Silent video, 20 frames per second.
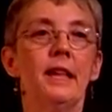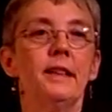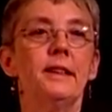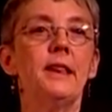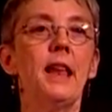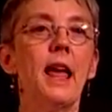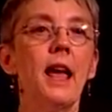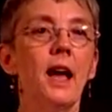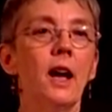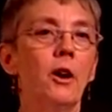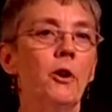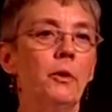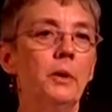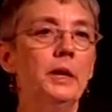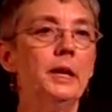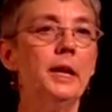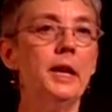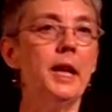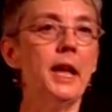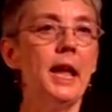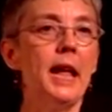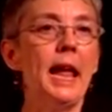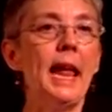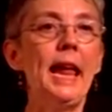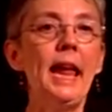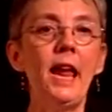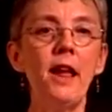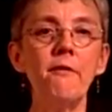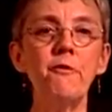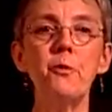Now,
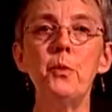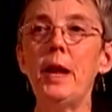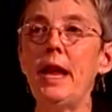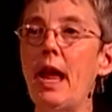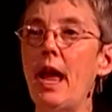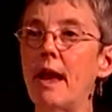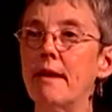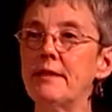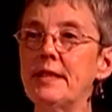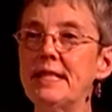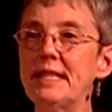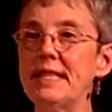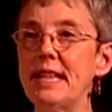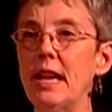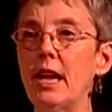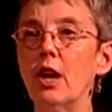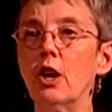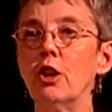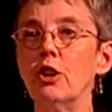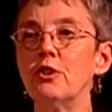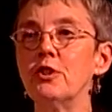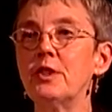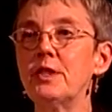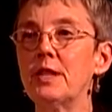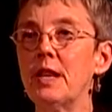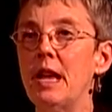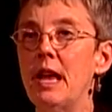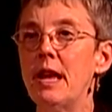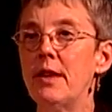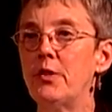if we have stairs
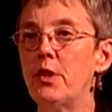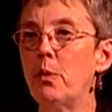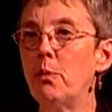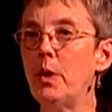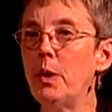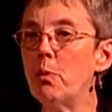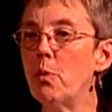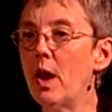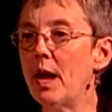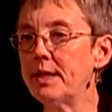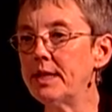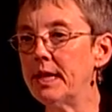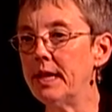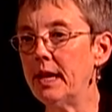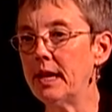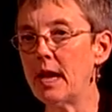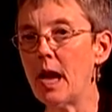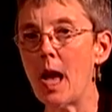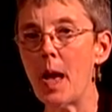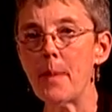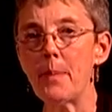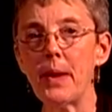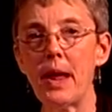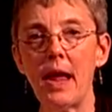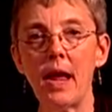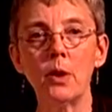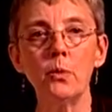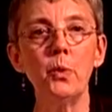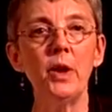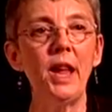that we want to get up
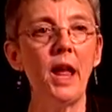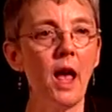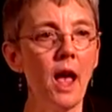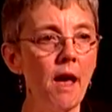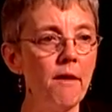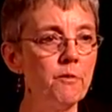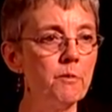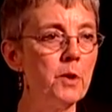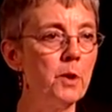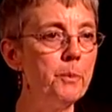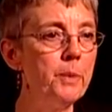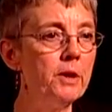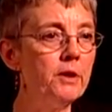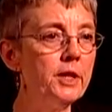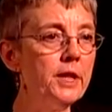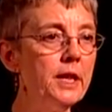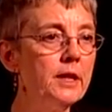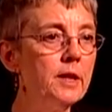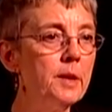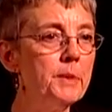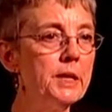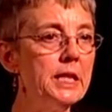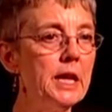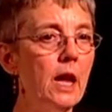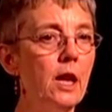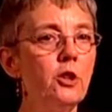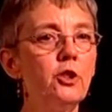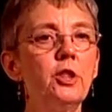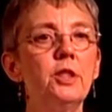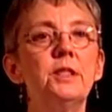and we have mobility
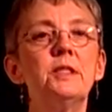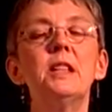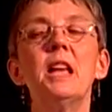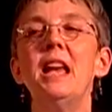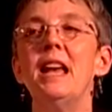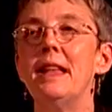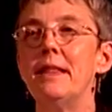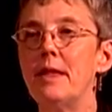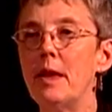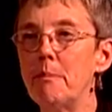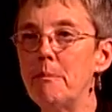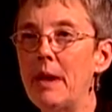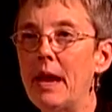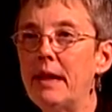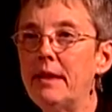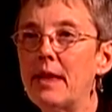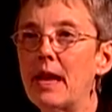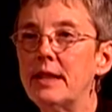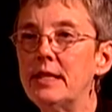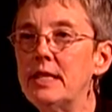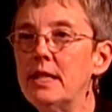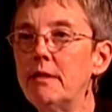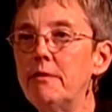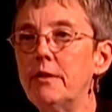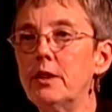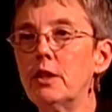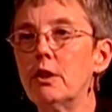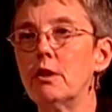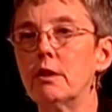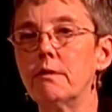limitations that make that
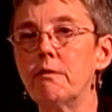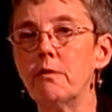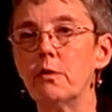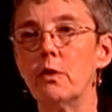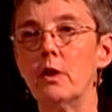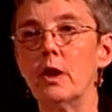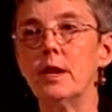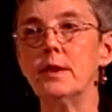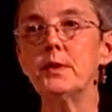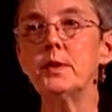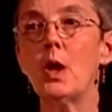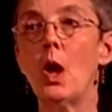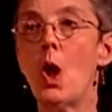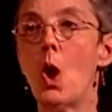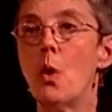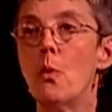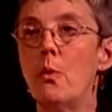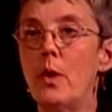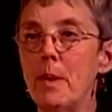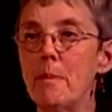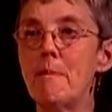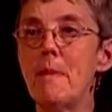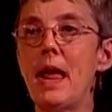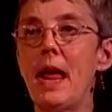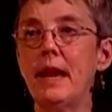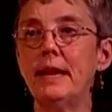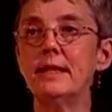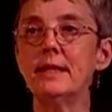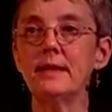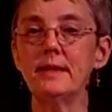difficult for us, we
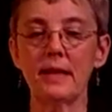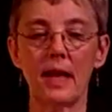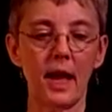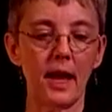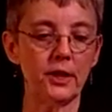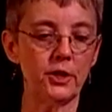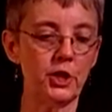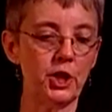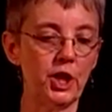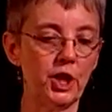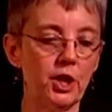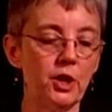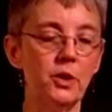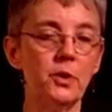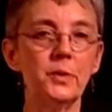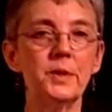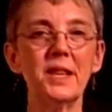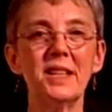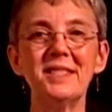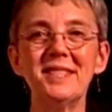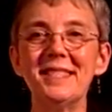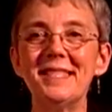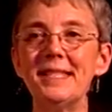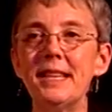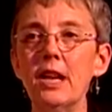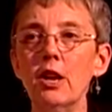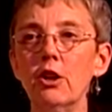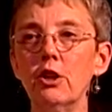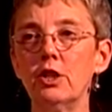may decide to use a stair